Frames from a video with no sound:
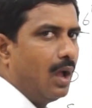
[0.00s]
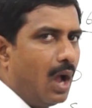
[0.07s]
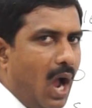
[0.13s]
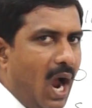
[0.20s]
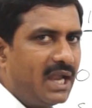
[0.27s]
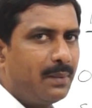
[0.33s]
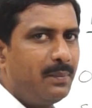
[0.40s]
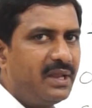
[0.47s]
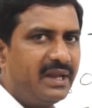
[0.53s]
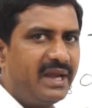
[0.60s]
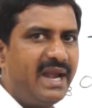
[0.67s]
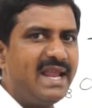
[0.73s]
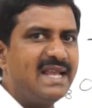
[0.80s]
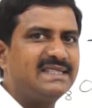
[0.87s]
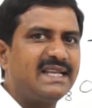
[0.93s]
Atomic
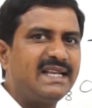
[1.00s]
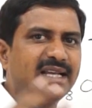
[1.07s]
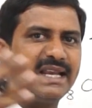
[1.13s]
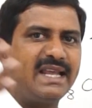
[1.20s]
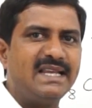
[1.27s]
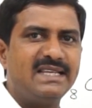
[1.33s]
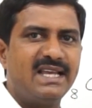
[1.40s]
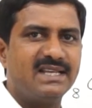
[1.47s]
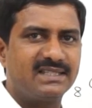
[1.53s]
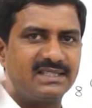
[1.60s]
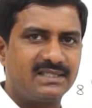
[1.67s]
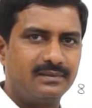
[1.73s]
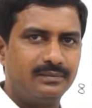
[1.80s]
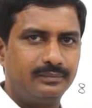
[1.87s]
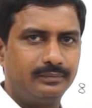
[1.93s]
radius
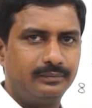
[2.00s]
increases.